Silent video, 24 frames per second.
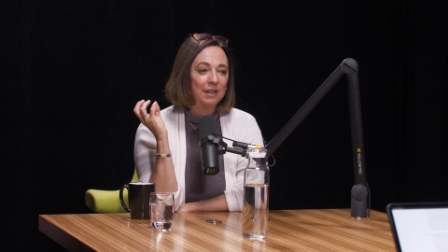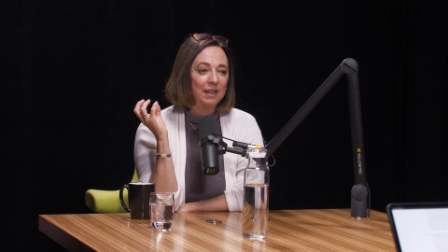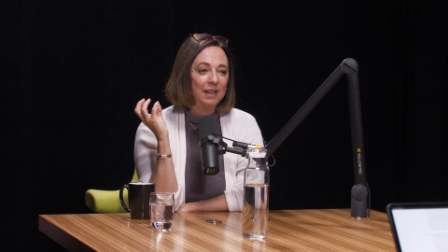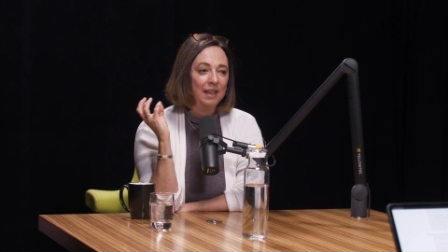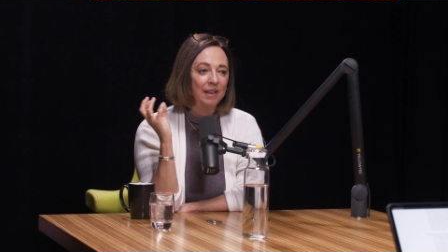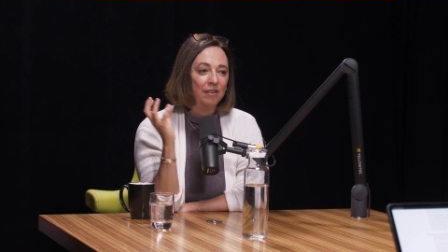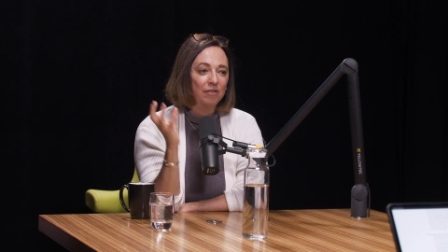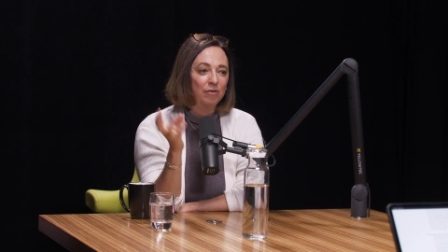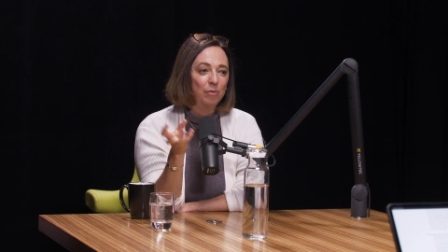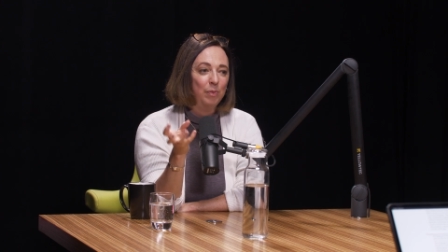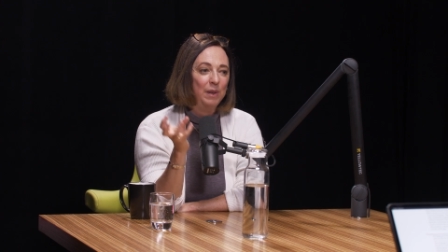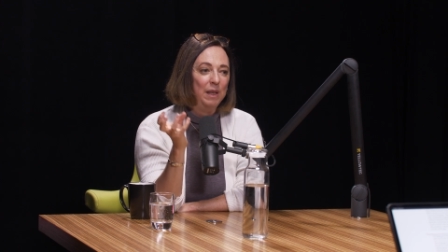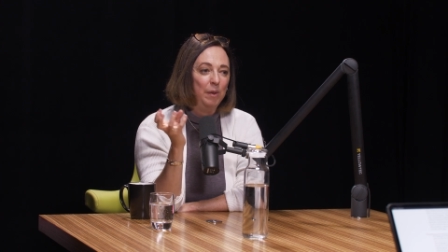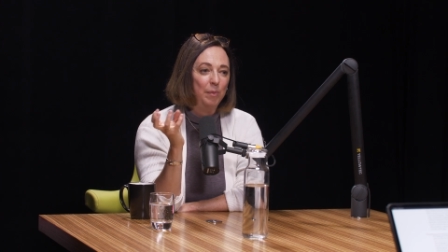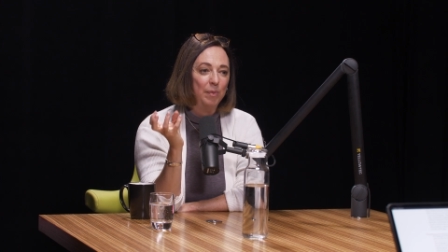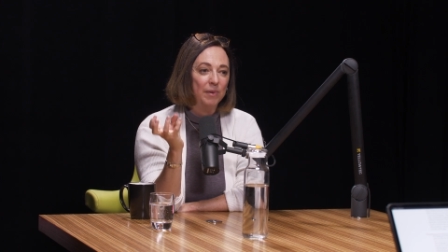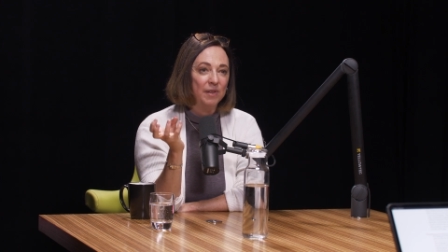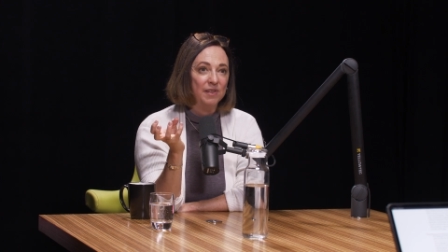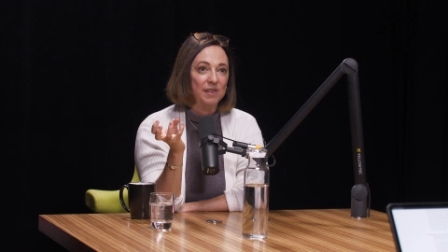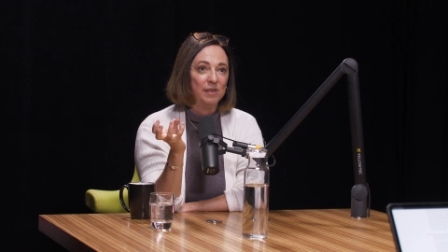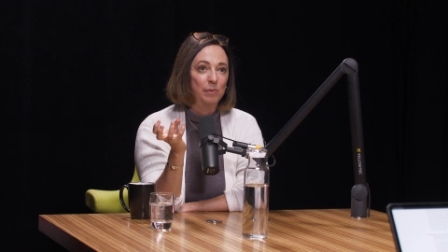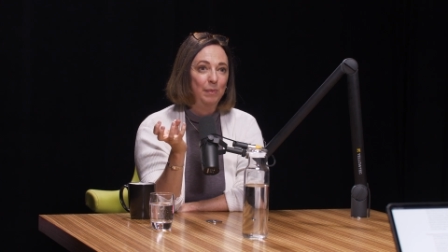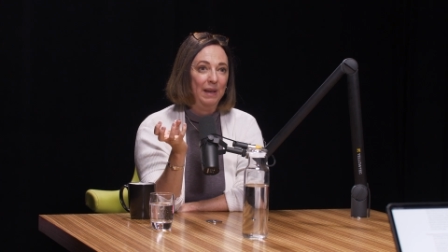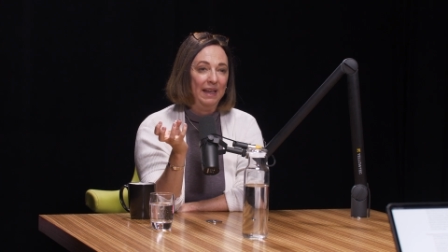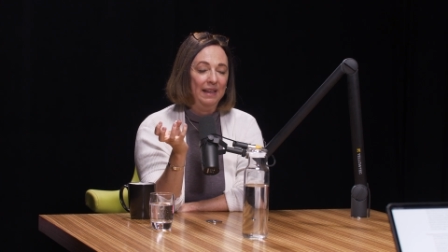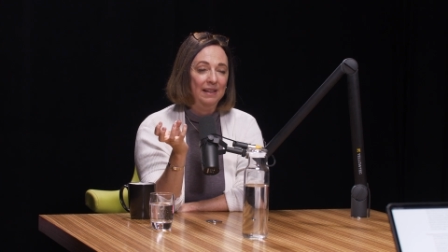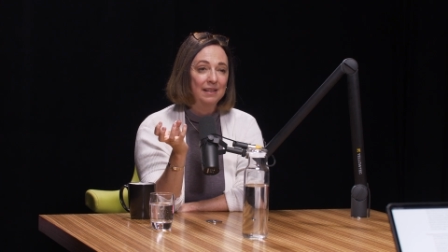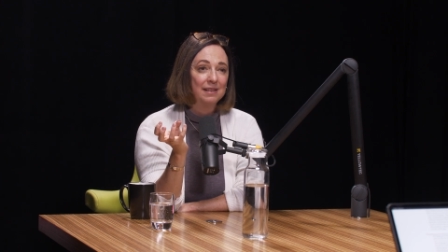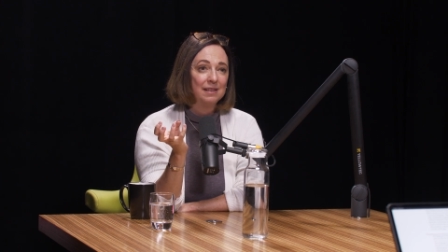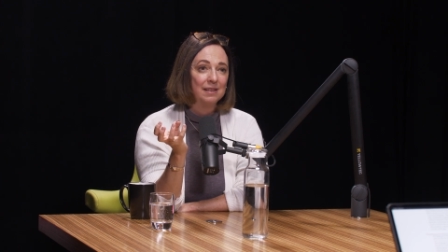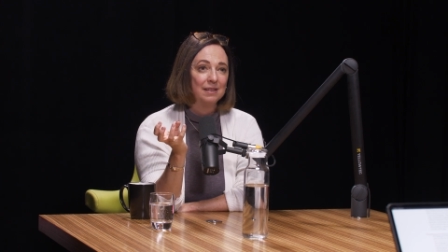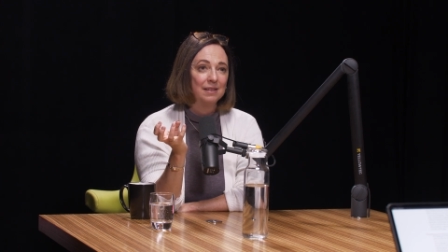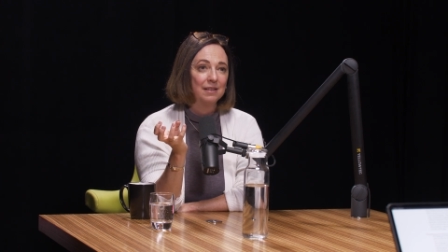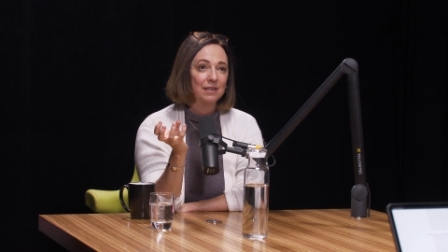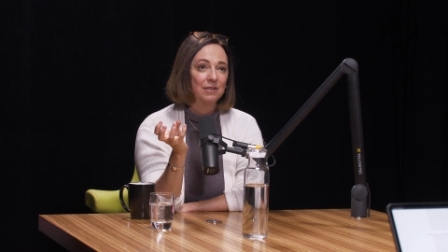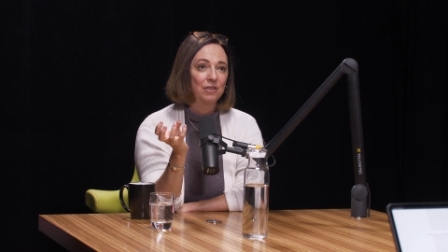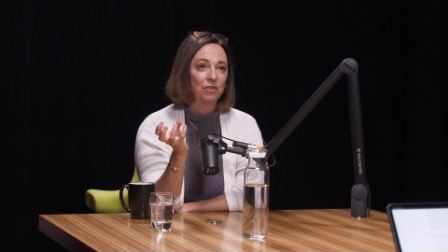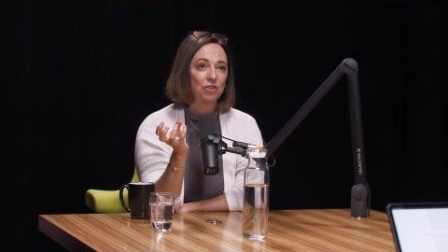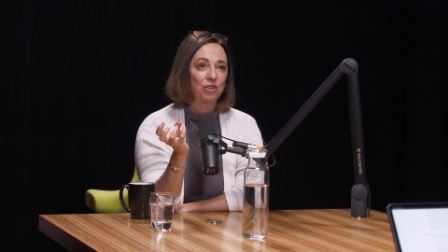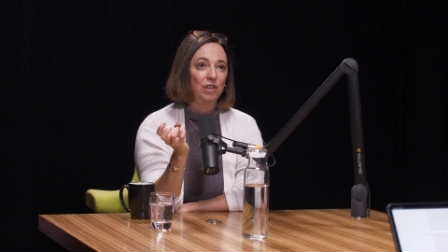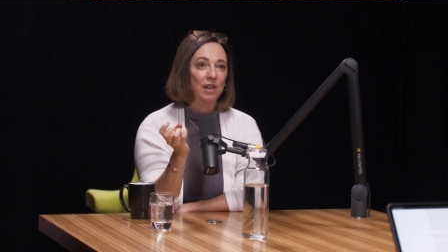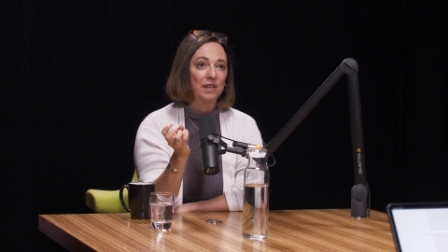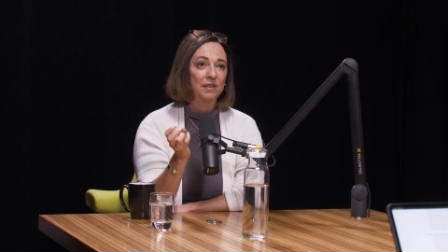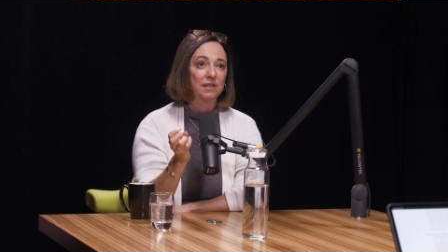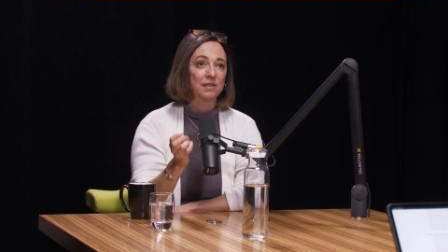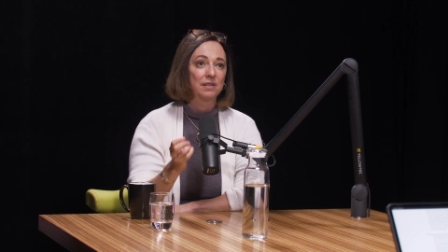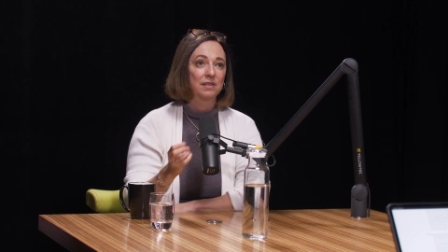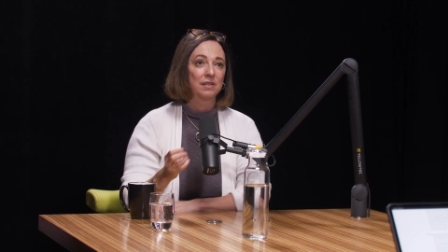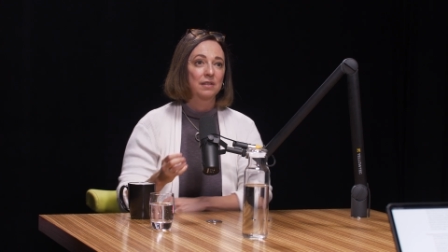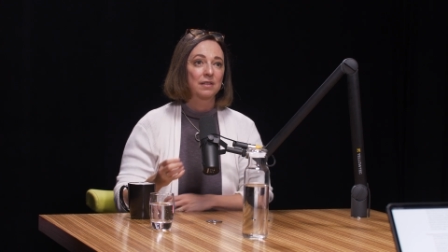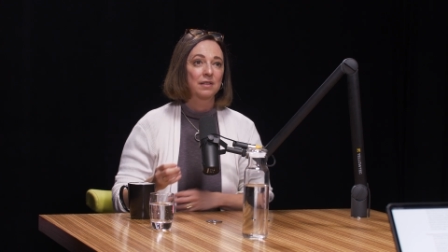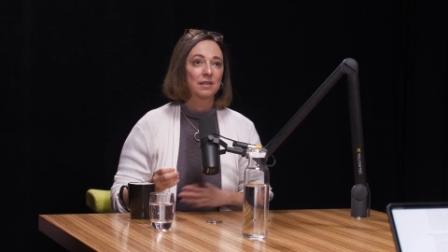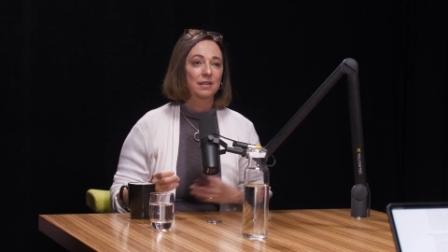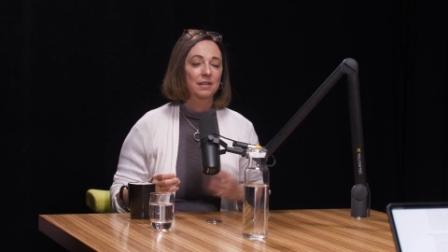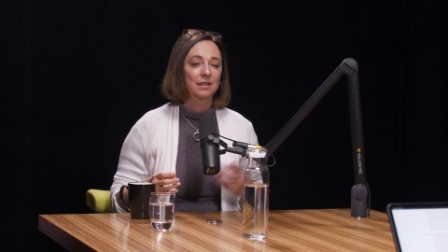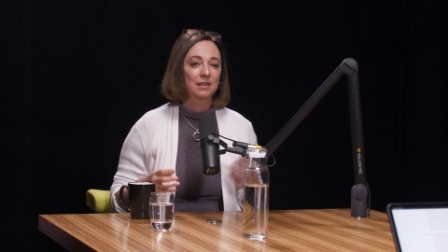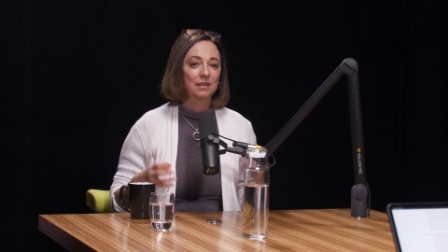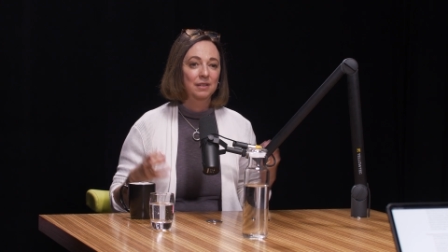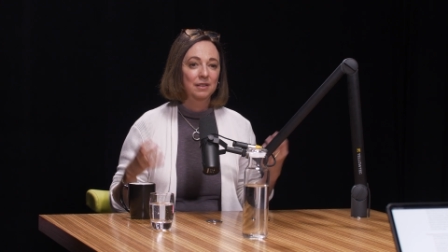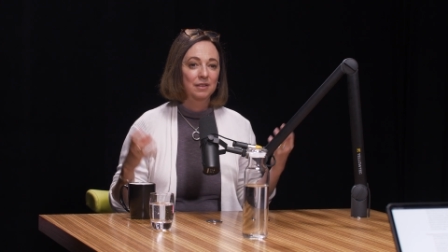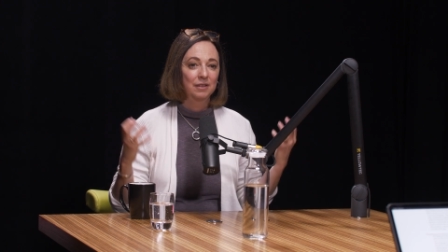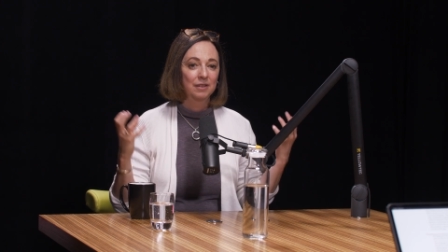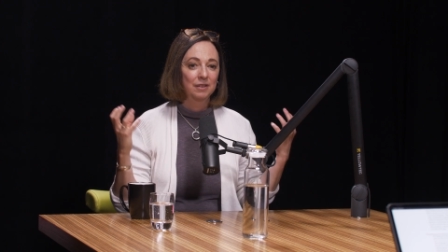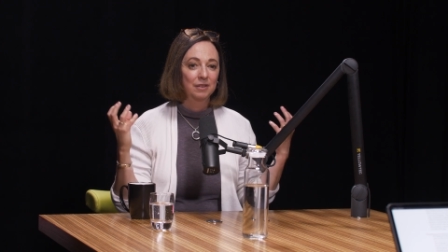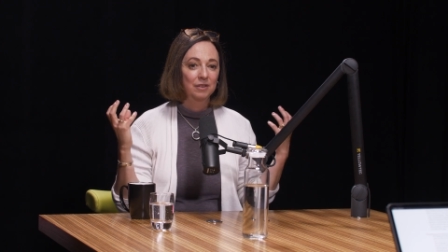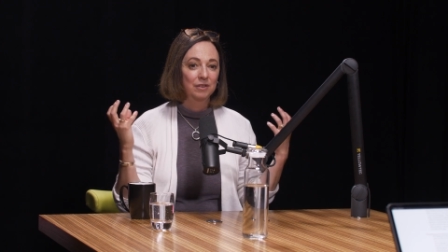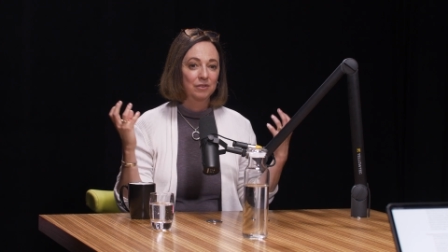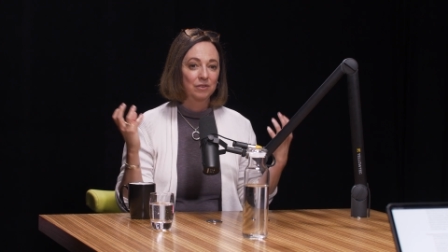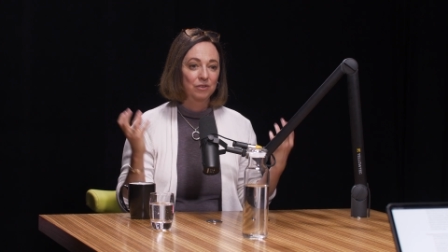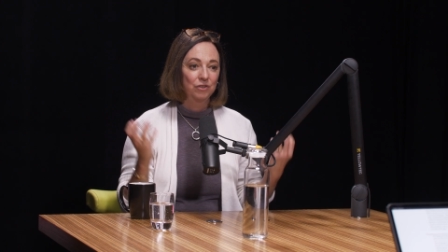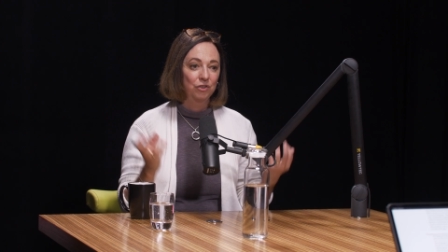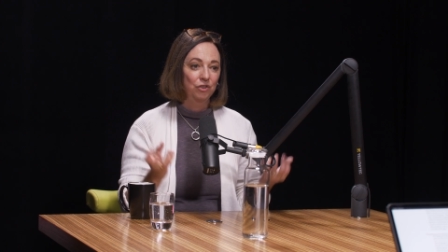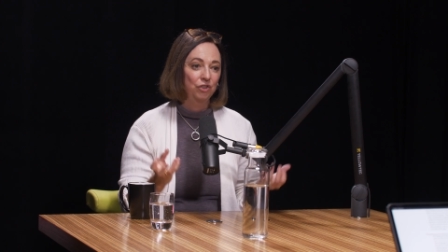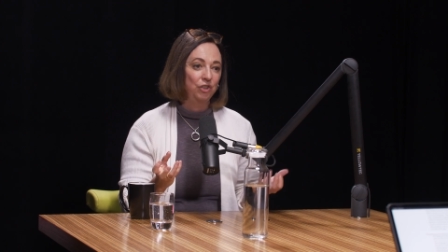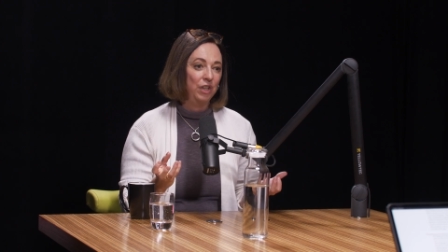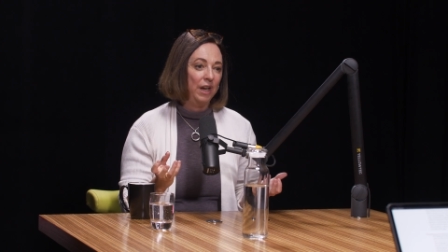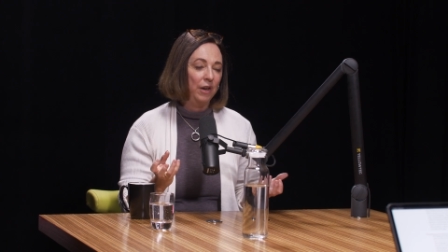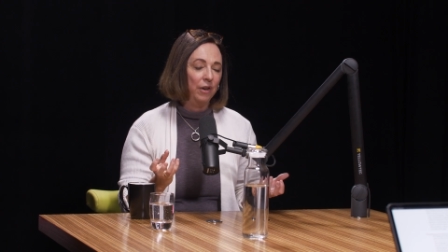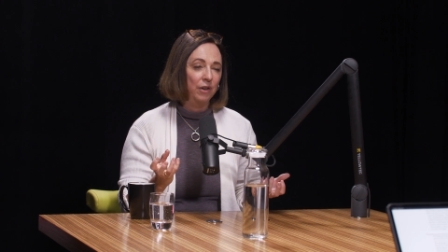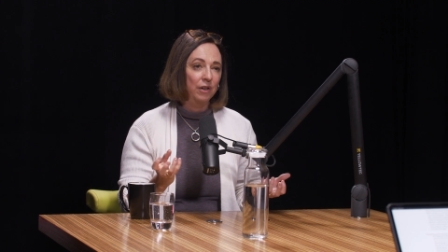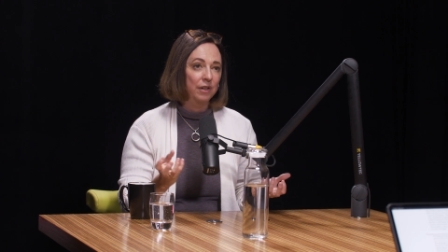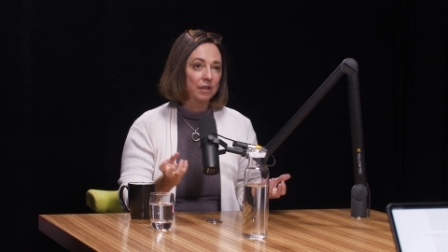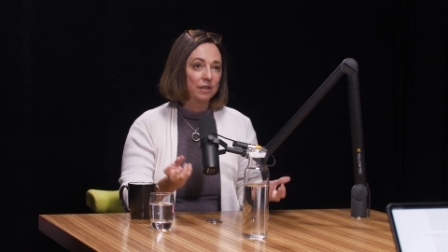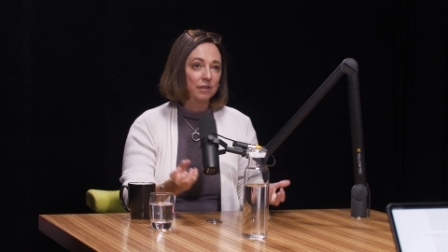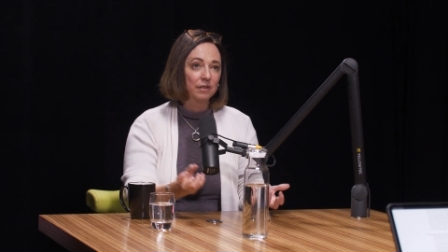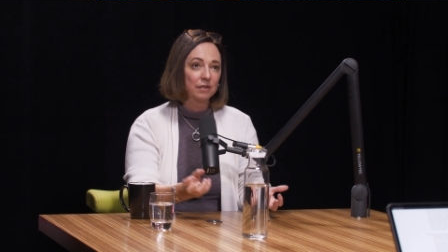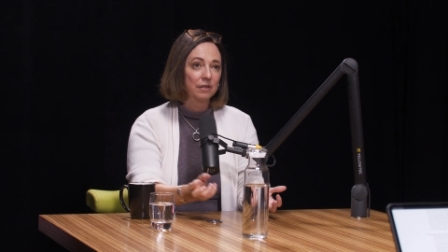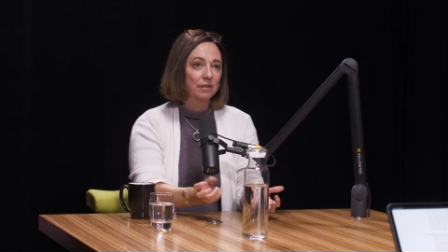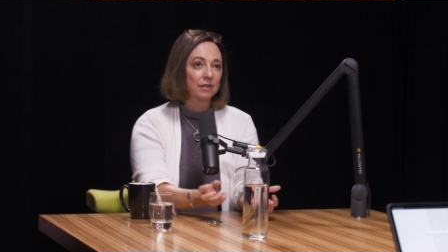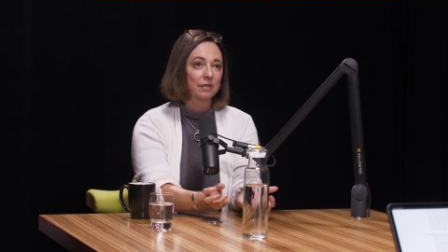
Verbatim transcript: give people space to just mm-hmm. share it